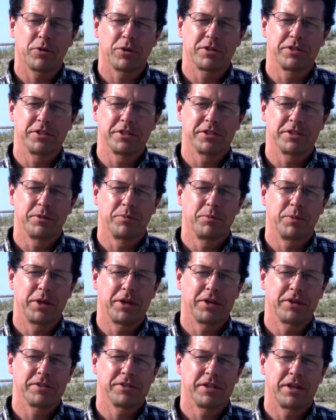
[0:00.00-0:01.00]
electric
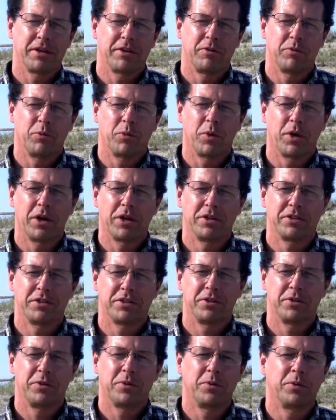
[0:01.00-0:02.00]
system because they
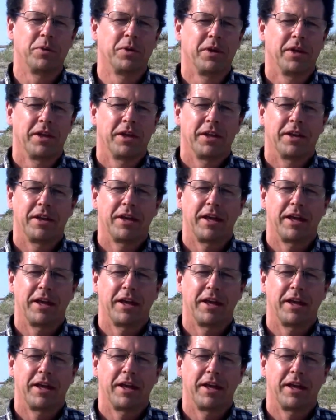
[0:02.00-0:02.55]
wanted to